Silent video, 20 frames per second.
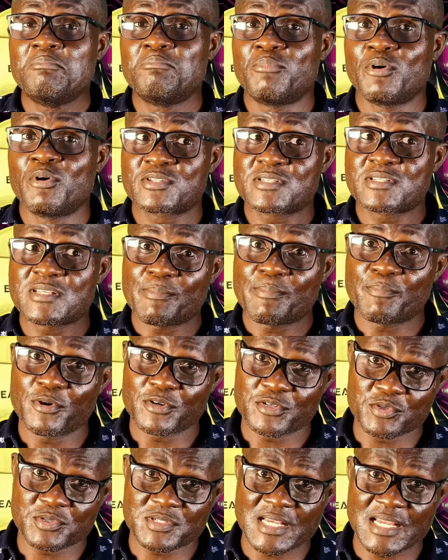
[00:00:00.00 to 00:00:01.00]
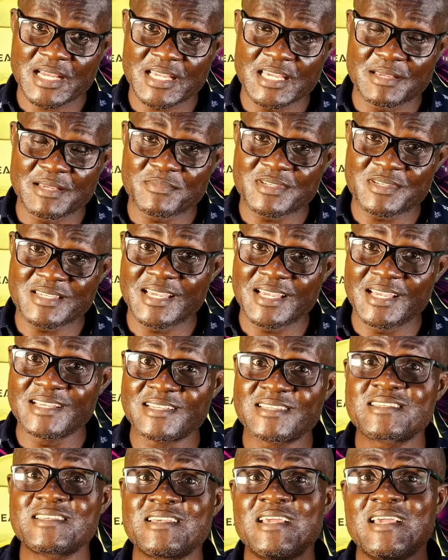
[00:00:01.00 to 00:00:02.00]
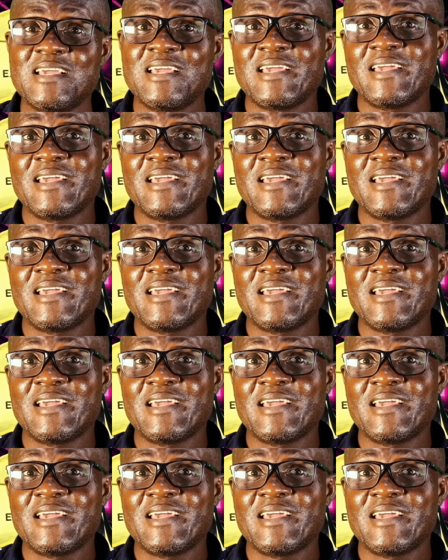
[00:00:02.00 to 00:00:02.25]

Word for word: but Apostle Takim says